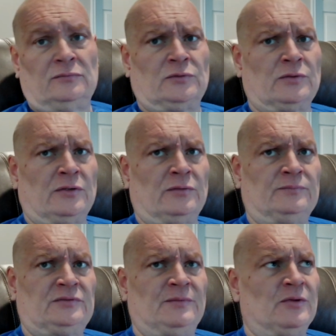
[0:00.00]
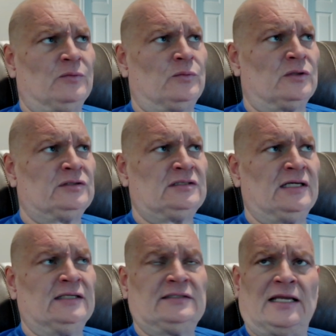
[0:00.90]
were some of the worst
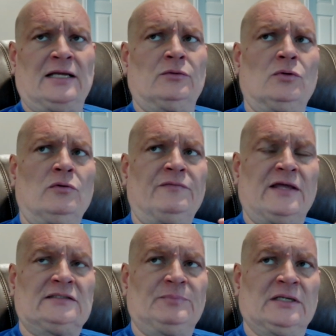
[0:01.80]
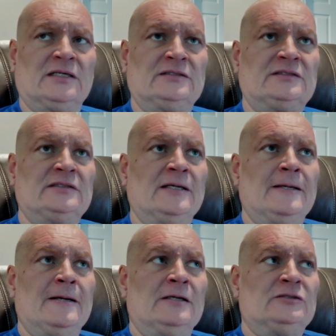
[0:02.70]
days. And I don't know if that's because,
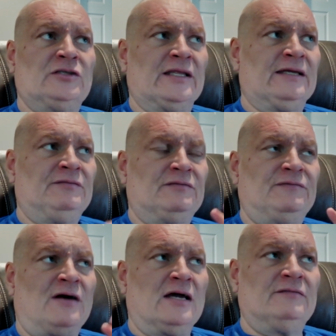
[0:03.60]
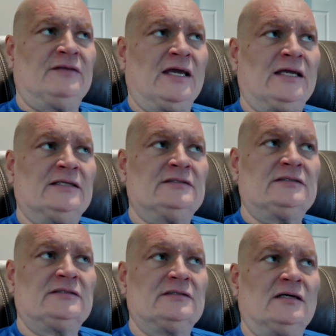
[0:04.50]
so they give you 5
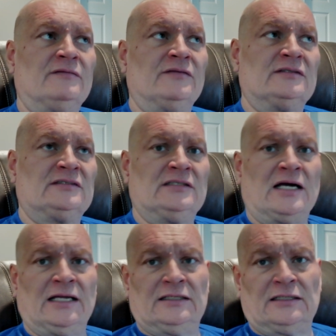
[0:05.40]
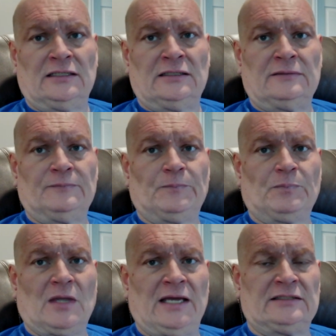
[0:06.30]
days of this nightly
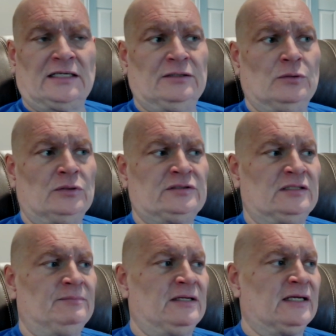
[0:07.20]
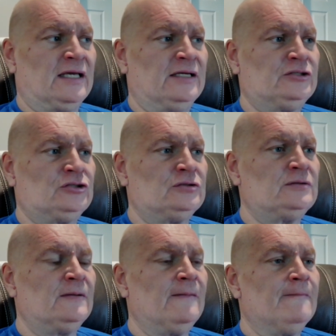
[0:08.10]
anti-nausea
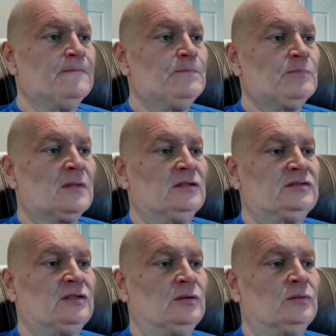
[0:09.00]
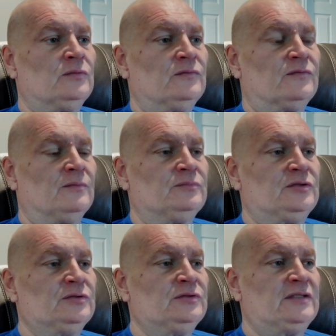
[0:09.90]
medication. So from
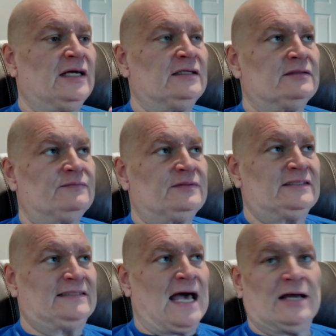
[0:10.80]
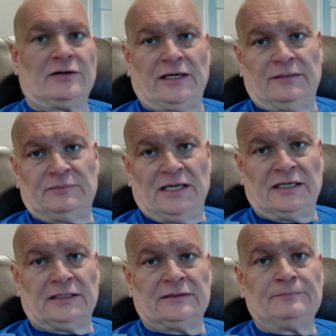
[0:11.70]
Tuesday to Saturday, I'm
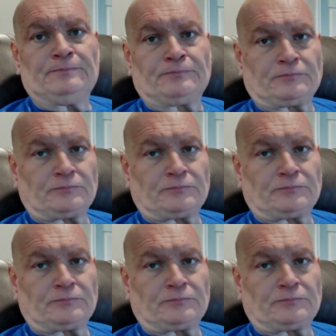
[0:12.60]
taking